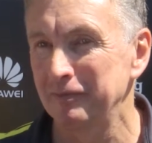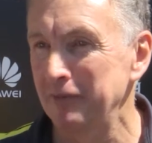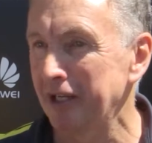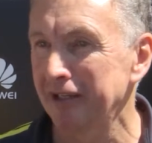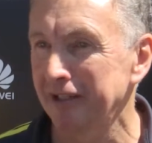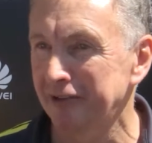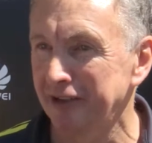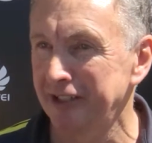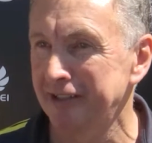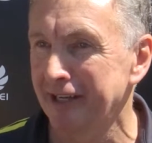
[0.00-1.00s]
making a
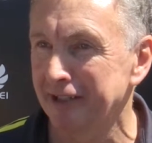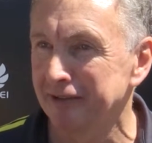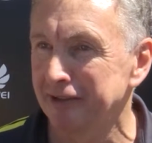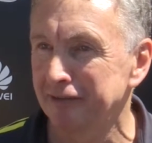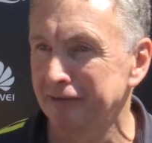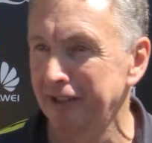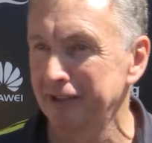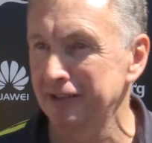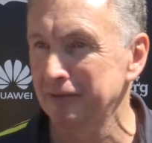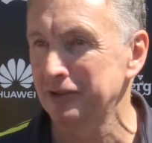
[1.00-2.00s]
great tackle in defence.